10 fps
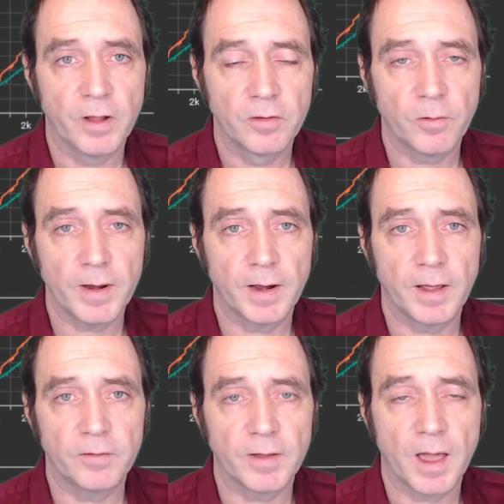to
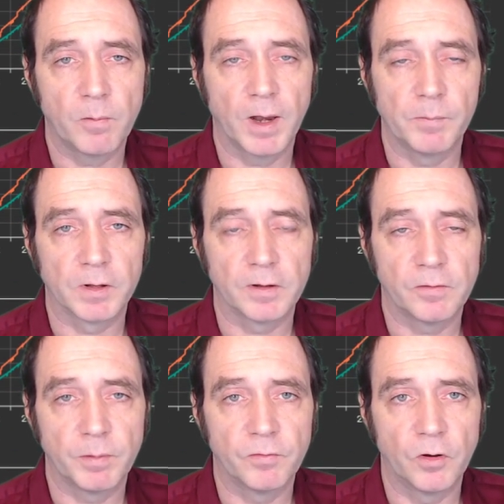analysing how well a model is
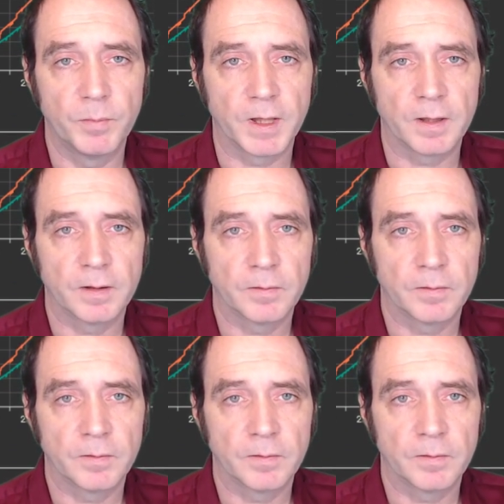performing.